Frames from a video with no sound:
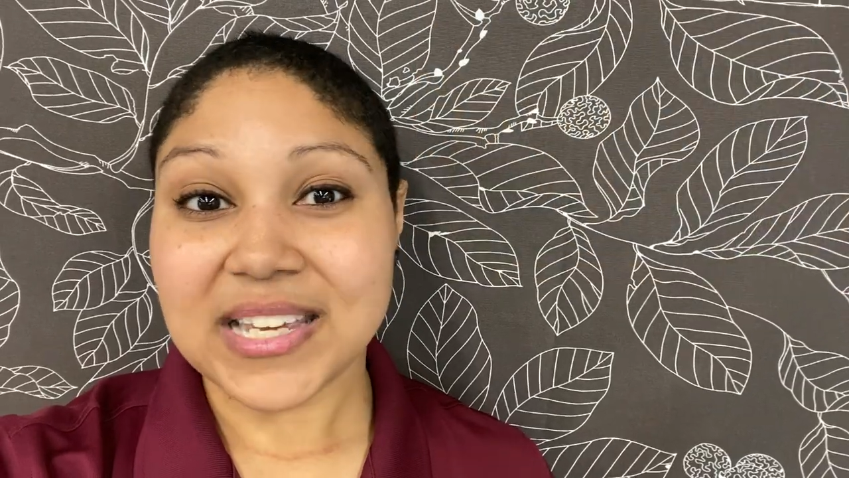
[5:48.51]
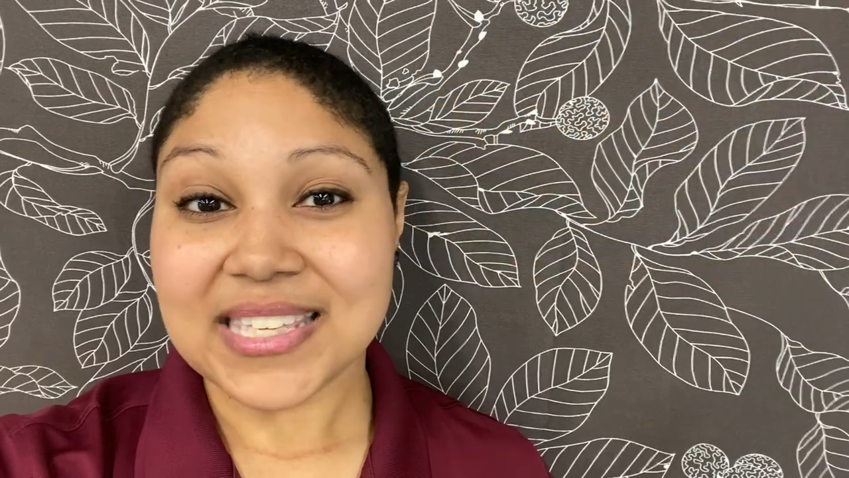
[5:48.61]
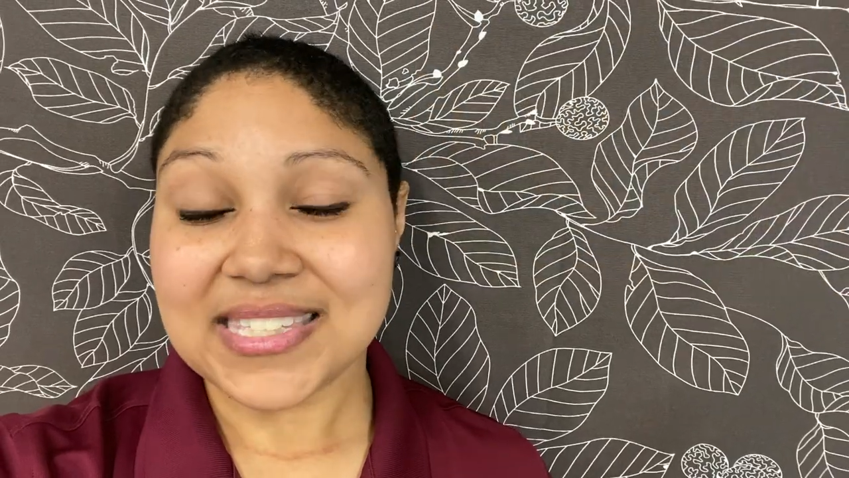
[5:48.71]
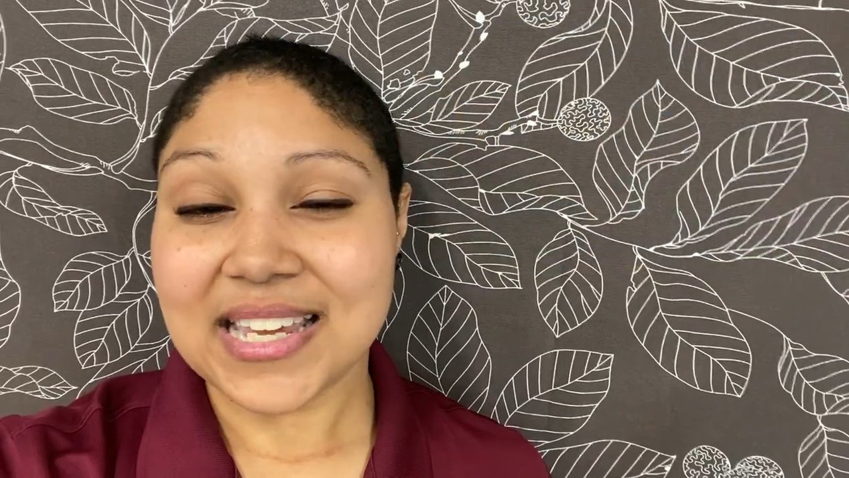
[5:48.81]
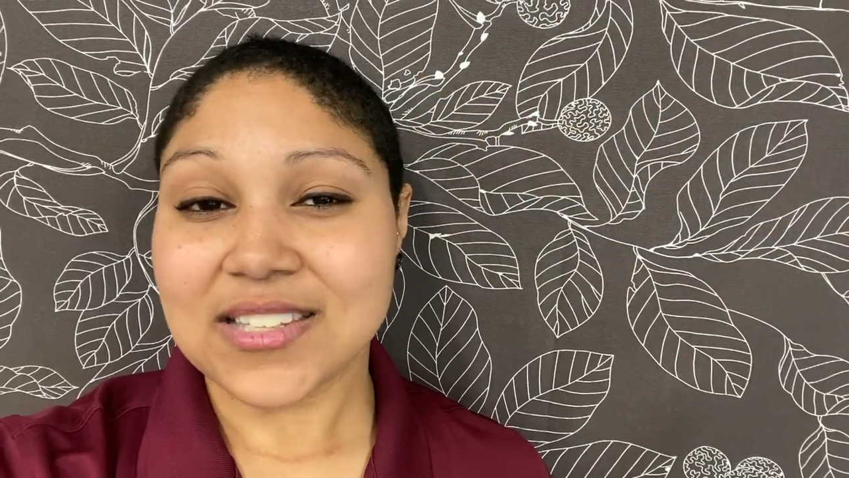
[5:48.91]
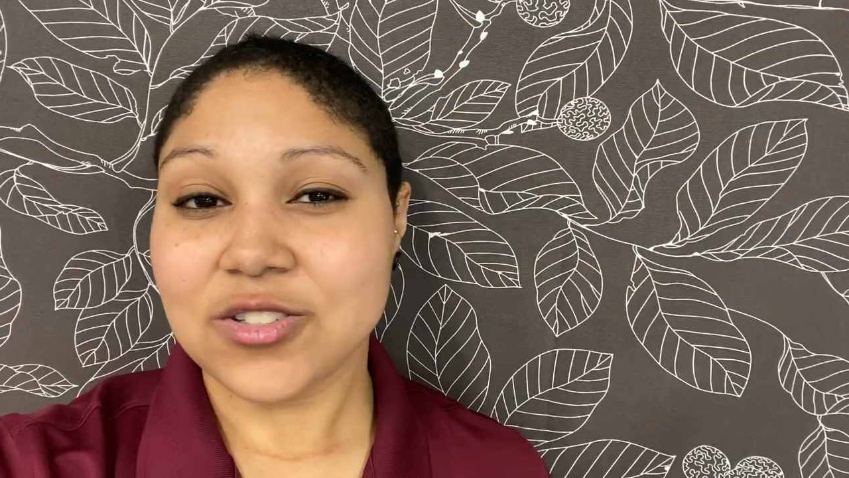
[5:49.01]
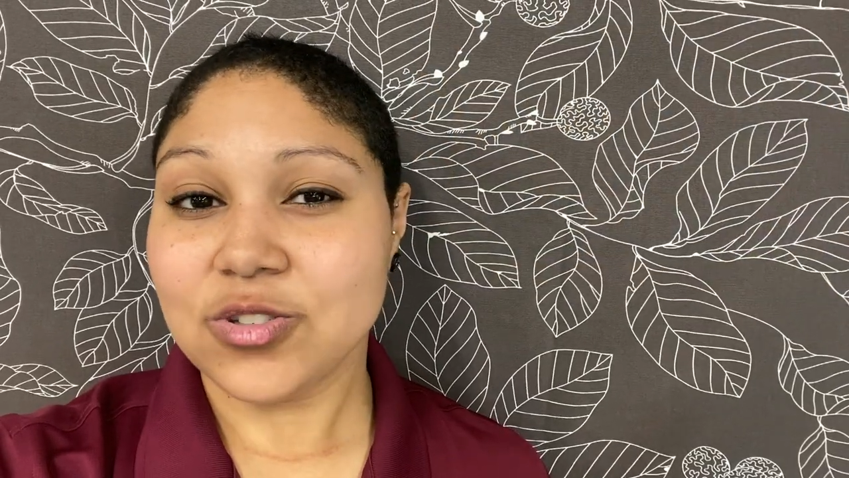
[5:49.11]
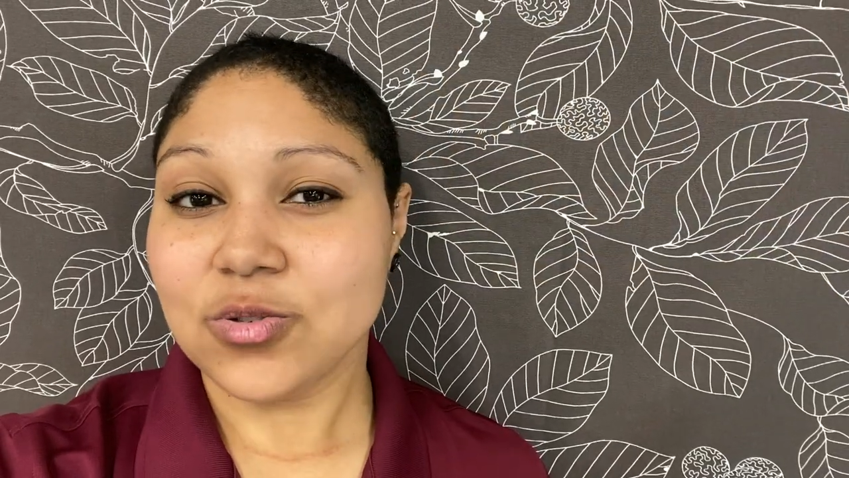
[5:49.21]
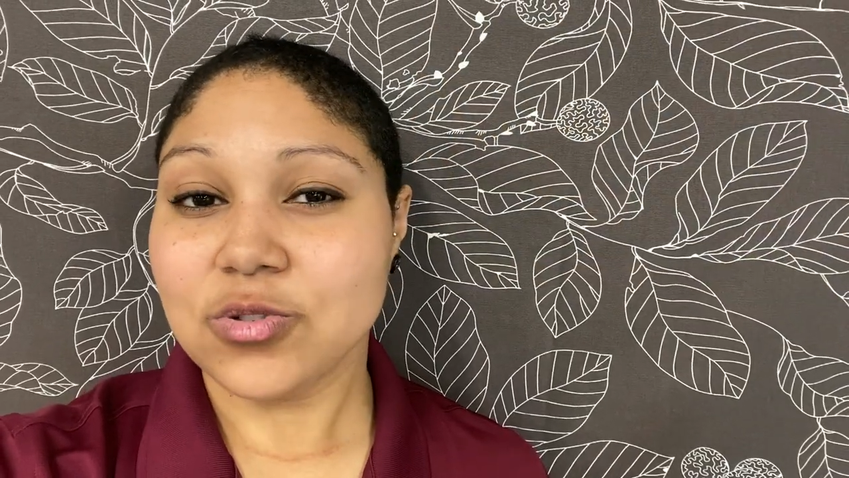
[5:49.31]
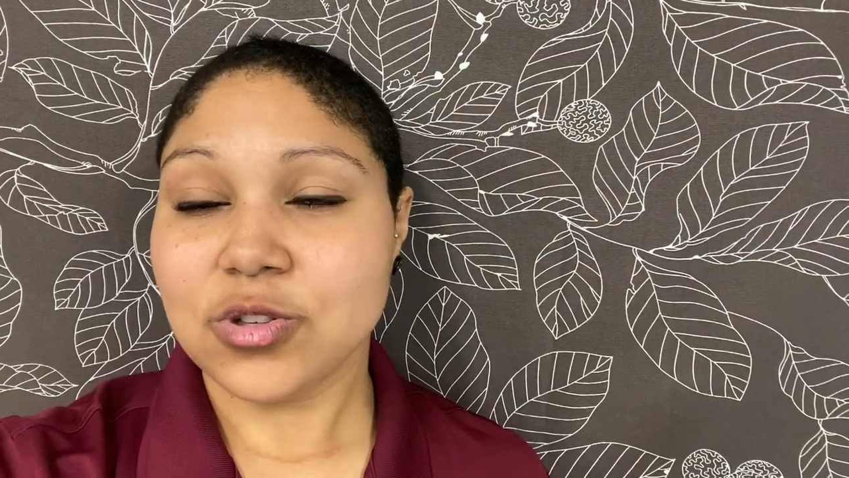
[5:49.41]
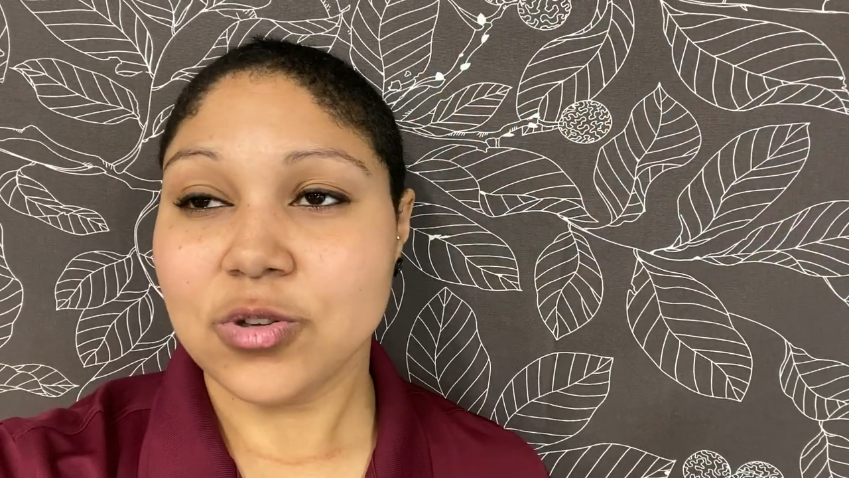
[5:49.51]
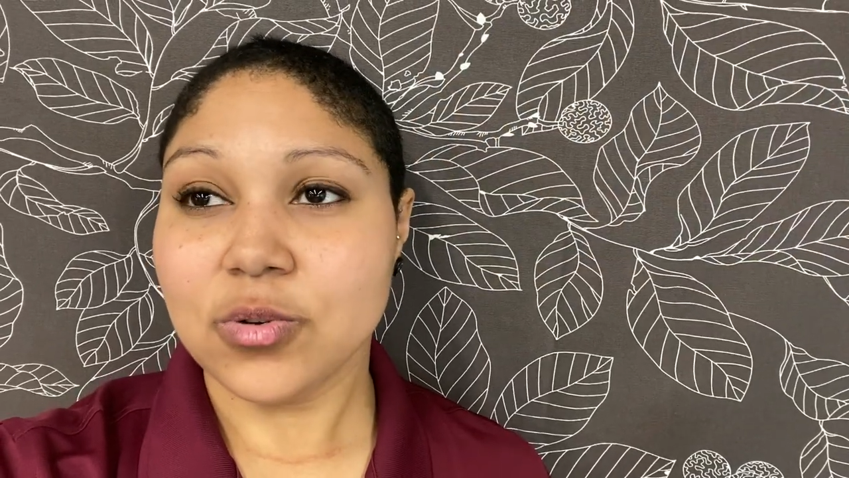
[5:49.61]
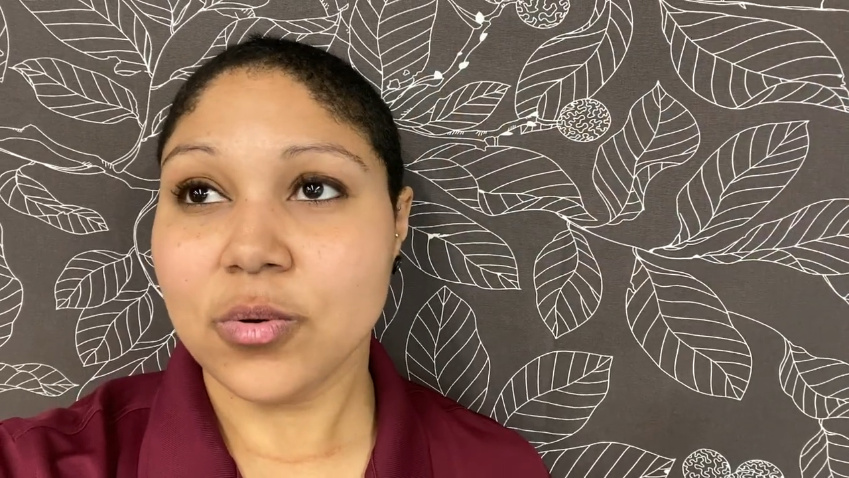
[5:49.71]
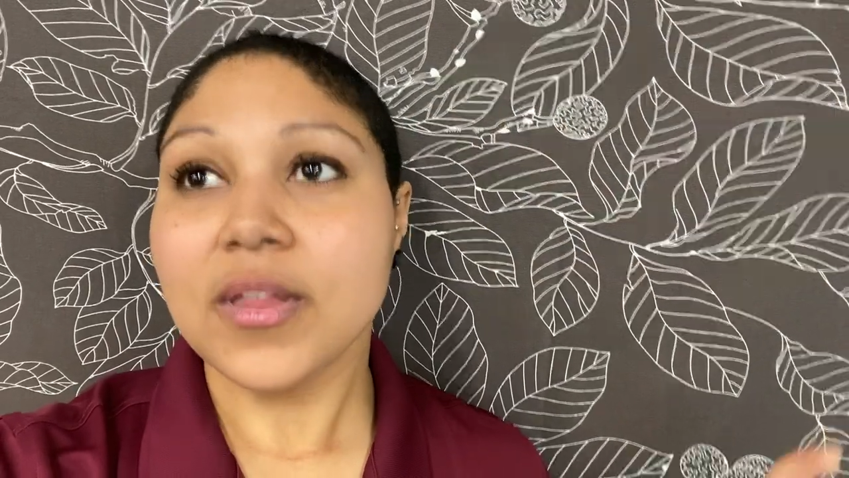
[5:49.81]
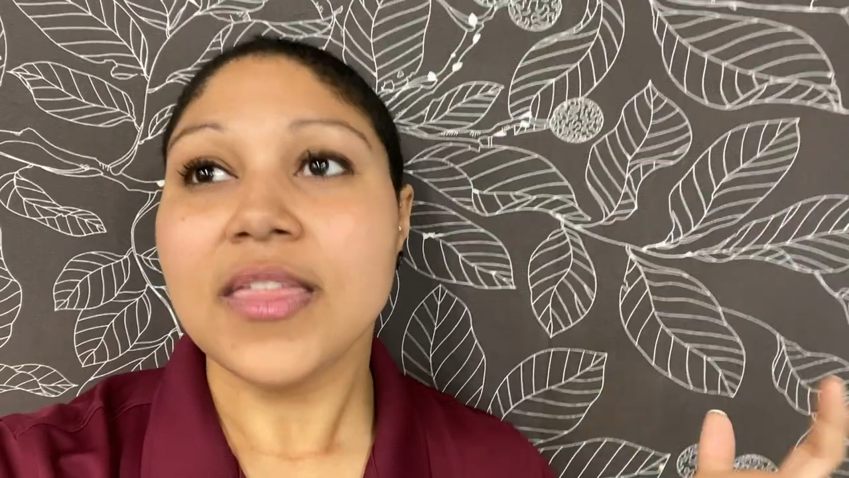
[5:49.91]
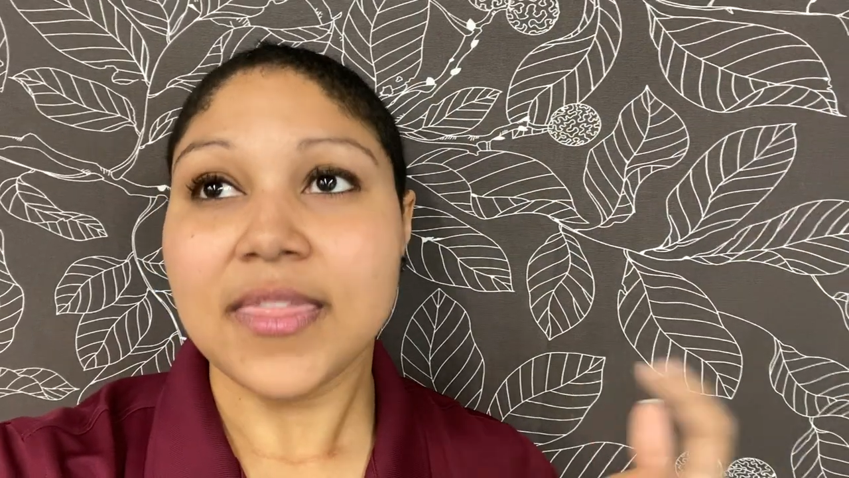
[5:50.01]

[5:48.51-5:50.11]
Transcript: extinct due to